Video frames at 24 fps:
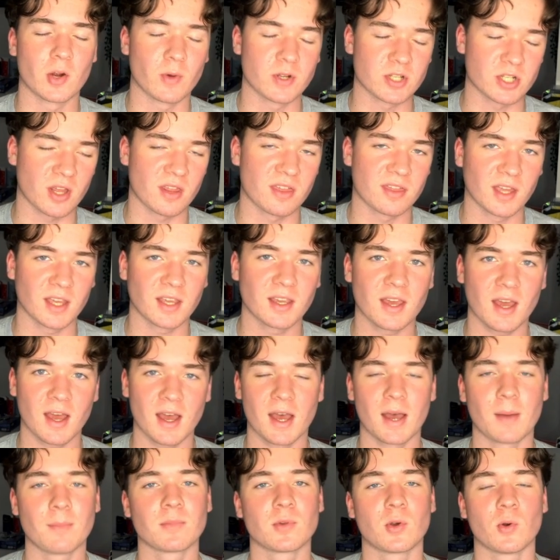which I think
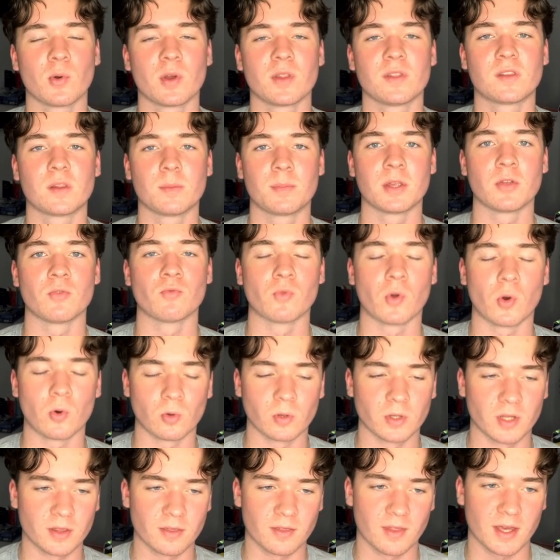I am going to be
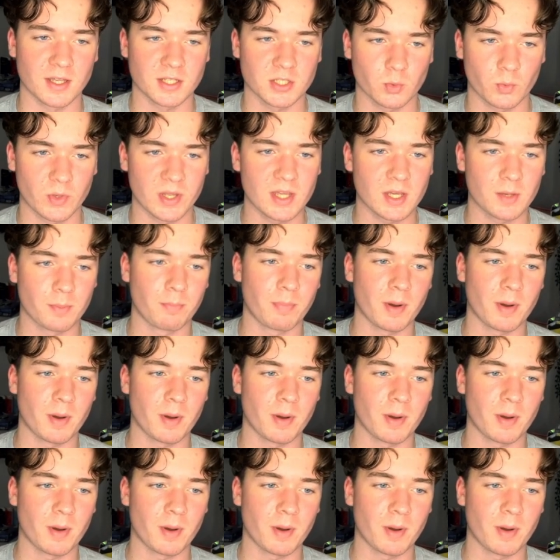rolling this week.